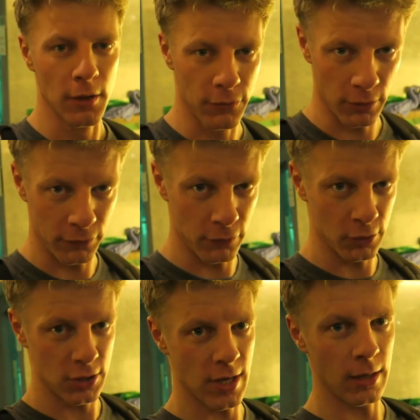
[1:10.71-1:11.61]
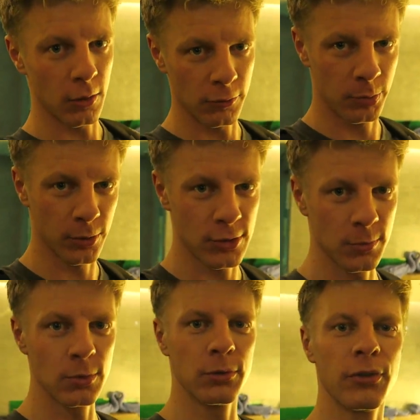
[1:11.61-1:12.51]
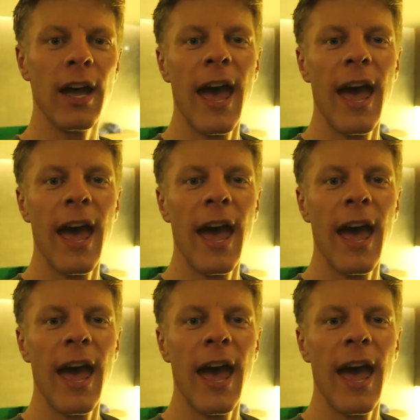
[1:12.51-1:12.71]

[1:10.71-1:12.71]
for the first day of Born to Move.